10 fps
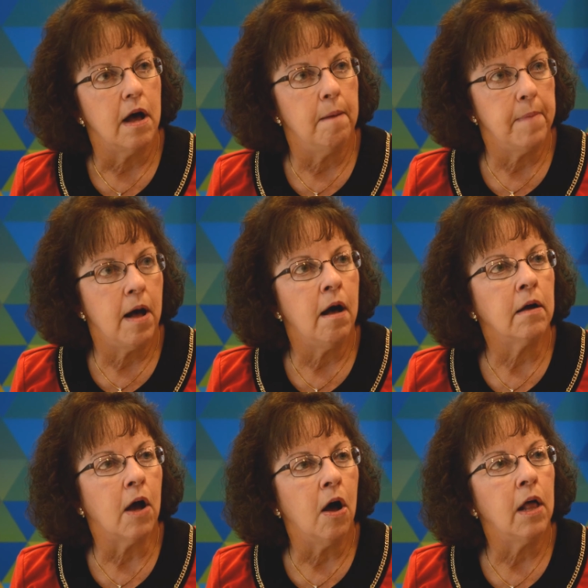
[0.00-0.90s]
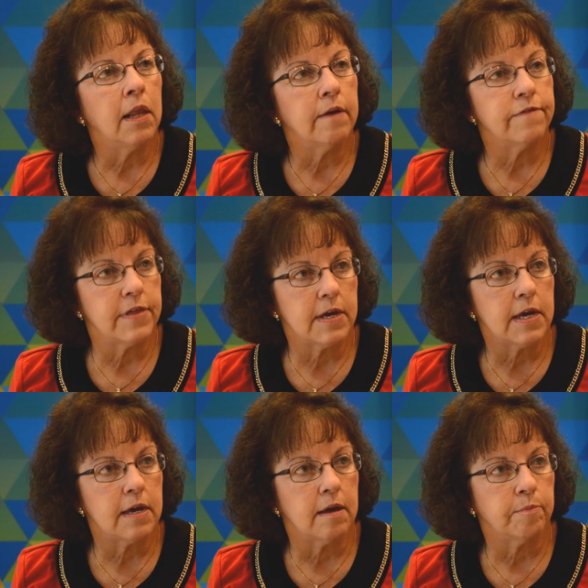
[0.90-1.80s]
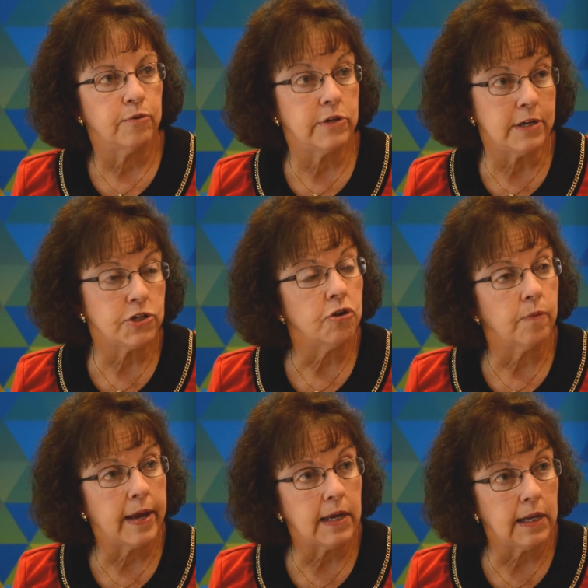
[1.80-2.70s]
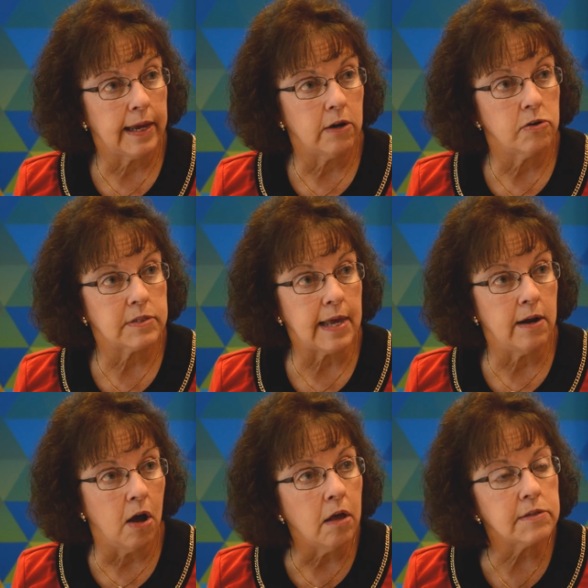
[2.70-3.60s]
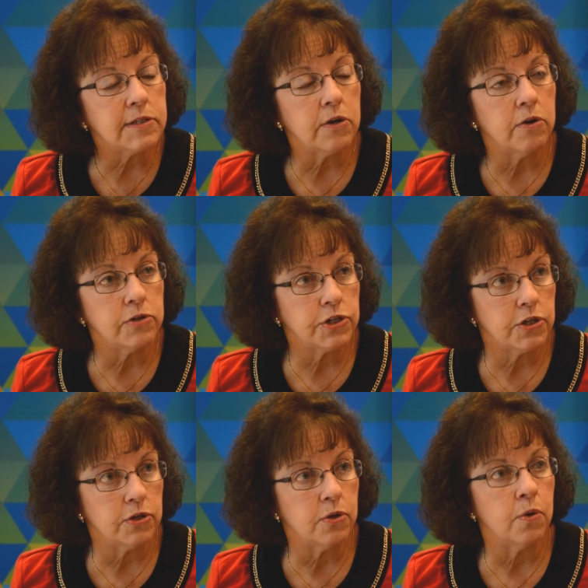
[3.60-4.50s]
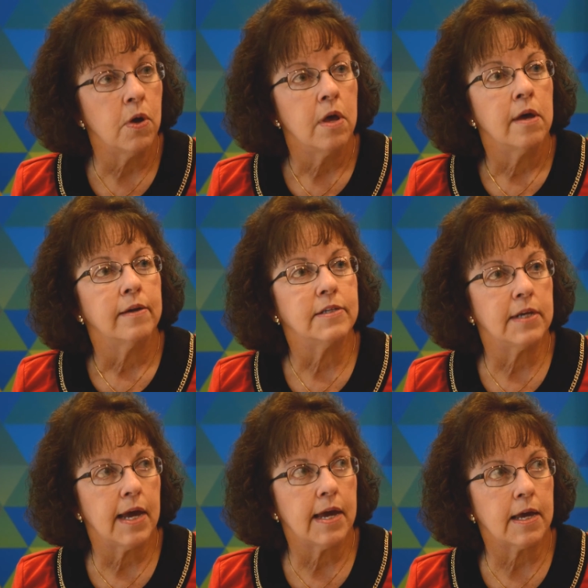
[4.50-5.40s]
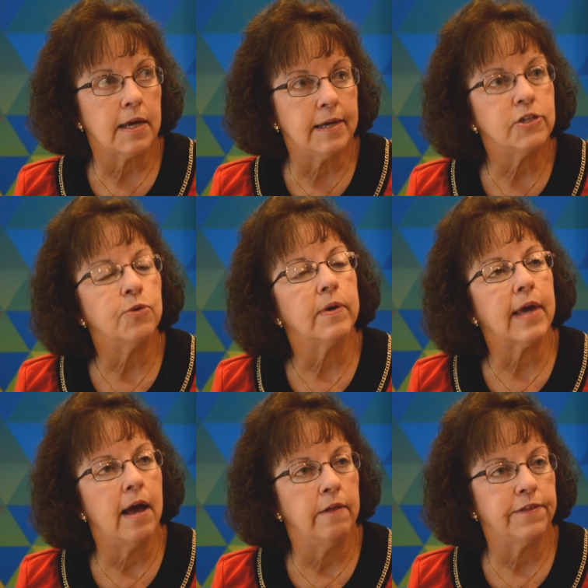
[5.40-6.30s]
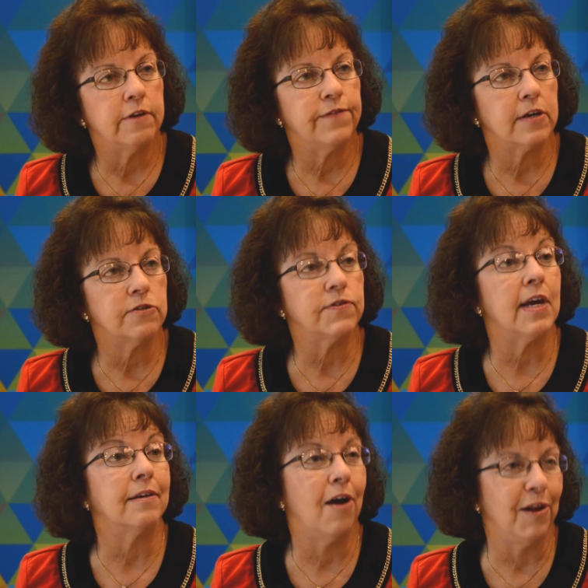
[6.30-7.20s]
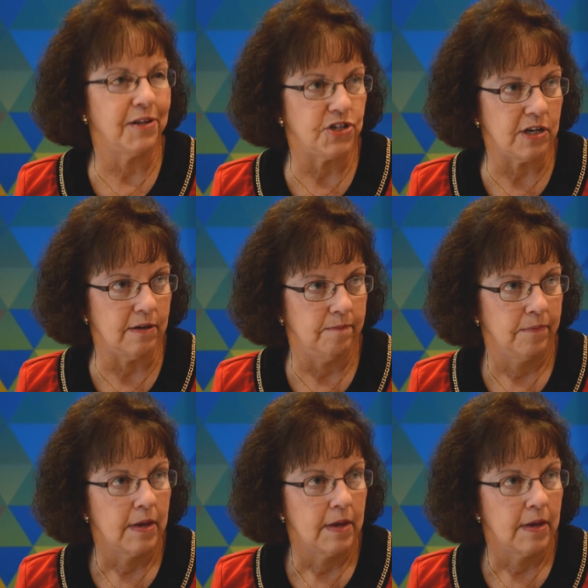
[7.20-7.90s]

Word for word: among all of the prudential regulators and also to take into account the effect of technology